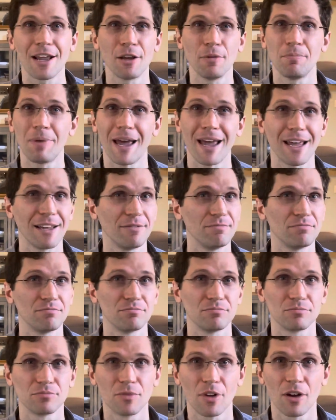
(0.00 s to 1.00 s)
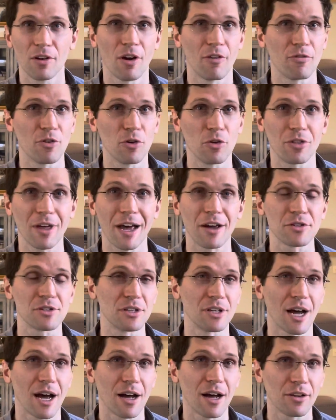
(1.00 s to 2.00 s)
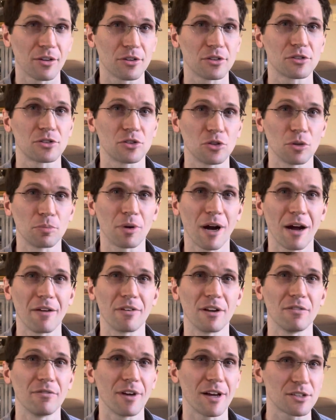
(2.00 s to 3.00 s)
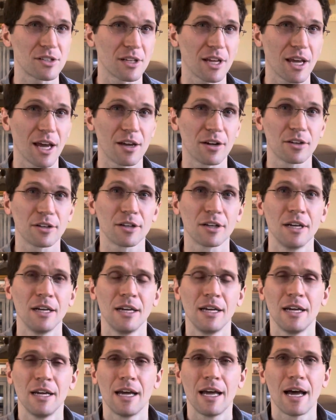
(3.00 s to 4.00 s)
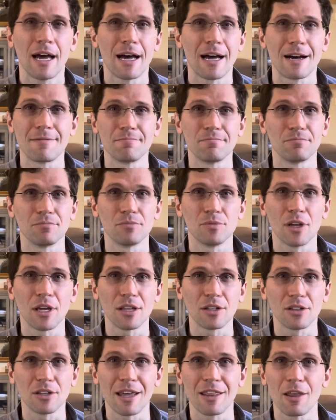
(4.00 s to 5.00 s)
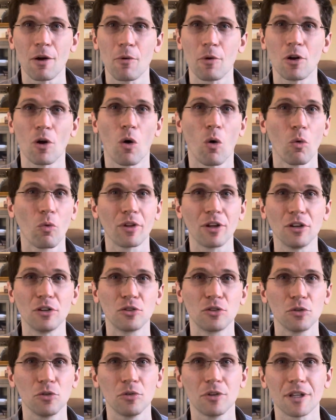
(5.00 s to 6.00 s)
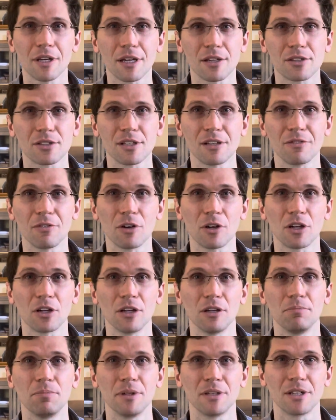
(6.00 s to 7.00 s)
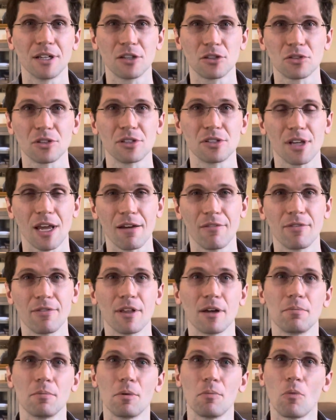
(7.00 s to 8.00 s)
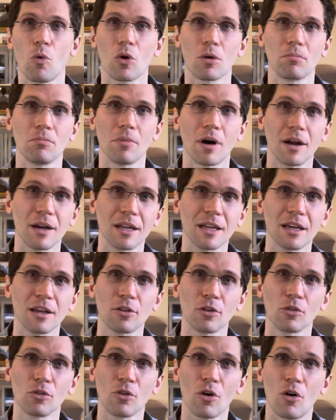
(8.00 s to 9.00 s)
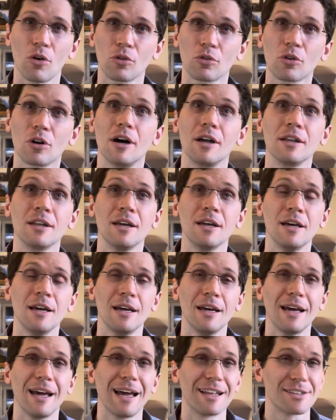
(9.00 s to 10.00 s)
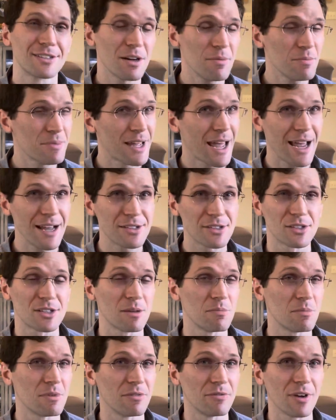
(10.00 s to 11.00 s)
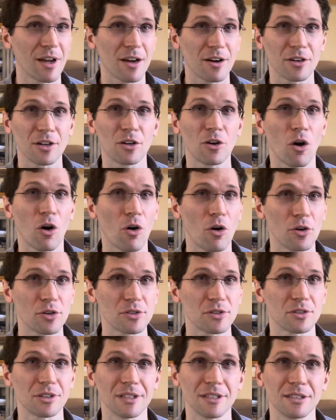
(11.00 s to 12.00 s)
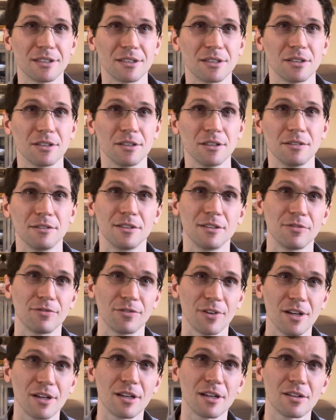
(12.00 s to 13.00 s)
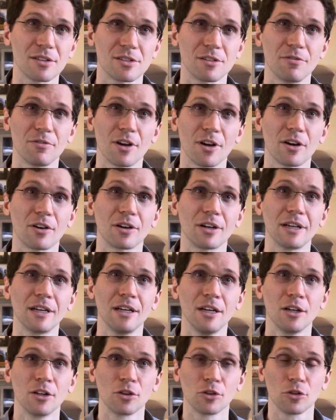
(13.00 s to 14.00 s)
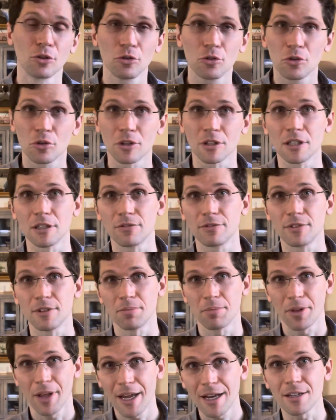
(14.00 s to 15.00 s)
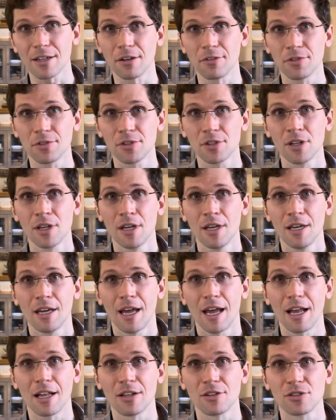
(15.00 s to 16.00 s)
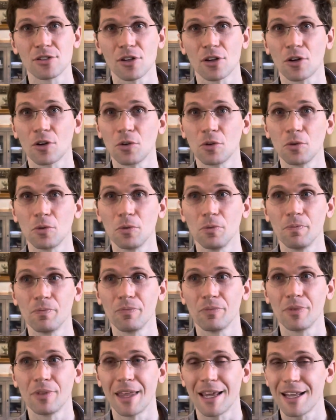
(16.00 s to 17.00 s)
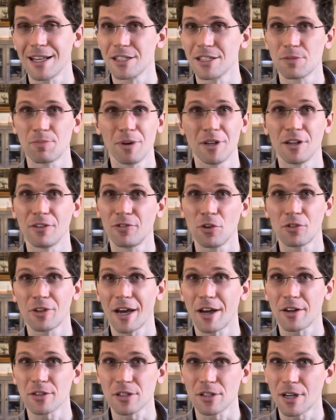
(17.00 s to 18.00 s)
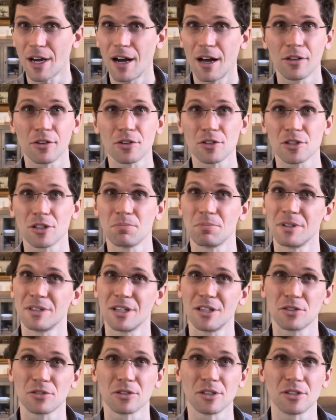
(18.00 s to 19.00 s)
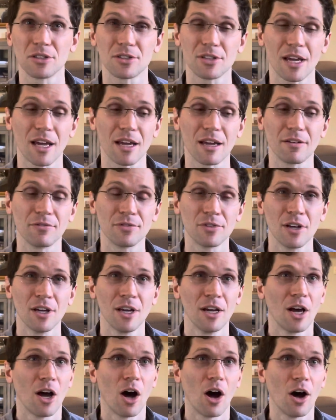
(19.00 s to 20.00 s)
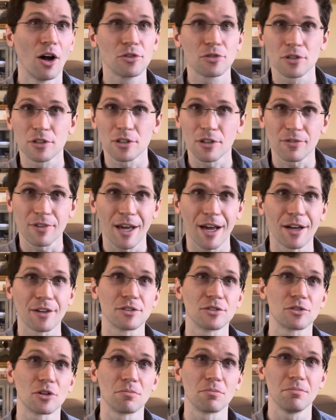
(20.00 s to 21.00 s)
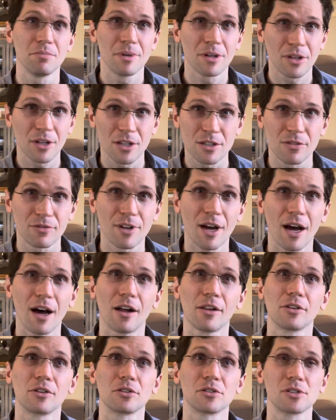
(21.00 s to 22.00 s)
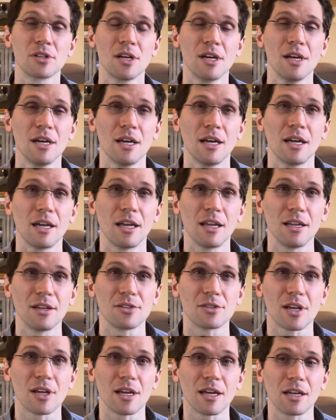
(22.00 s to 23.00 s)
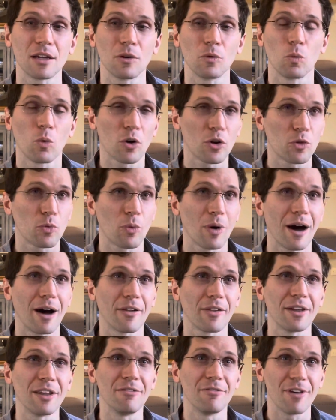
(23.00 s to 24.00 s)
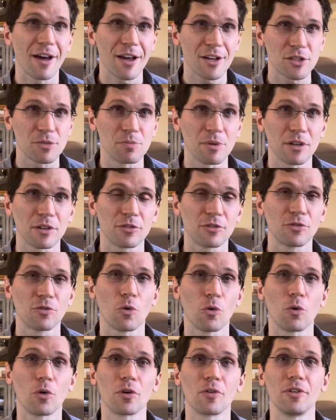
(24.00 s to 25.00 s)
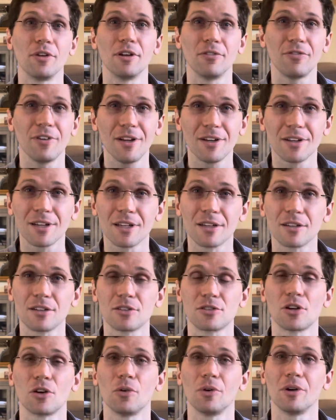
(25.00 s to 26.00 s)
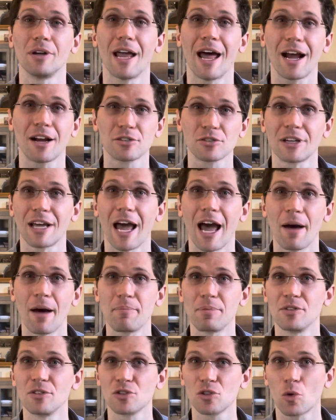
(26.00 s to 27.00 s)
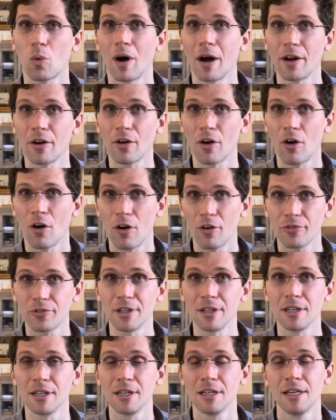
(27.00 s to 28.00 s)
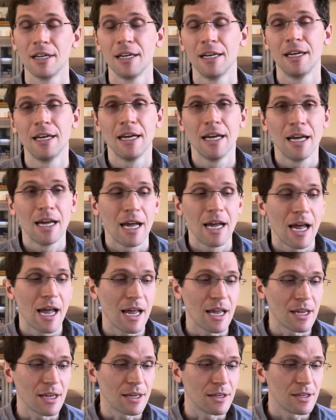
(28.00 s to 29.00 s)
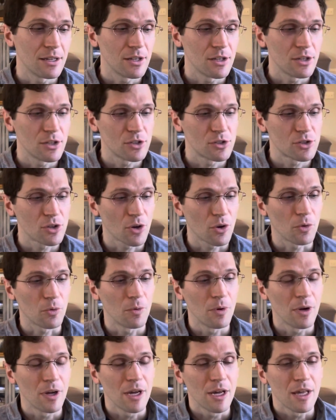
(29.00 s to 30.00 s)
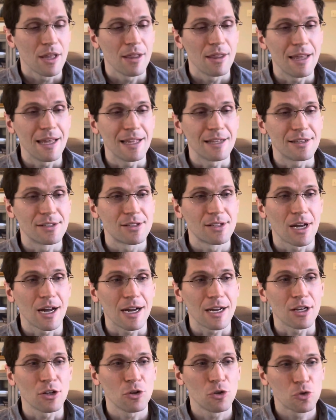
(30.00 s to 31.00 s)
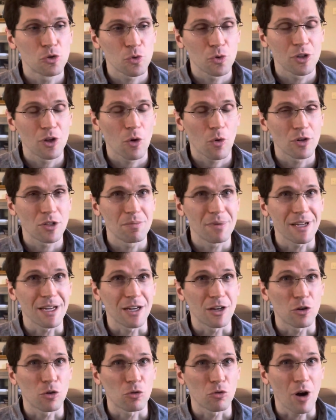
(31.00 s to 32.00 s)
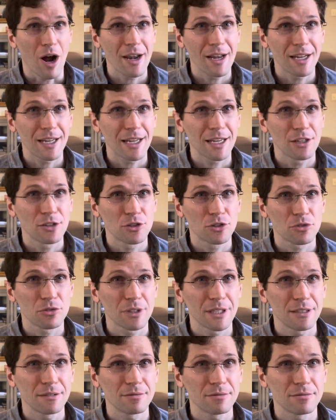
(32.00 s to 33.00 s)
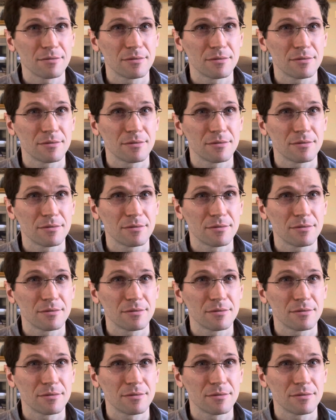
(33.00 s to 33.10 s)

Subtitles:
pay a few $1,000s to a private investigator, and they would only do this if it could potentially save them more money in the long run. And some cases can be very costly to defendants and very lucrative to plaintiffs. And so they can spend a few $1,000s and potentially save hundreds of thousands or millions of dollars. It is a worthwhile investment for the defendant, so it actually happens quite often. And so it's usually going to be a chronic injury.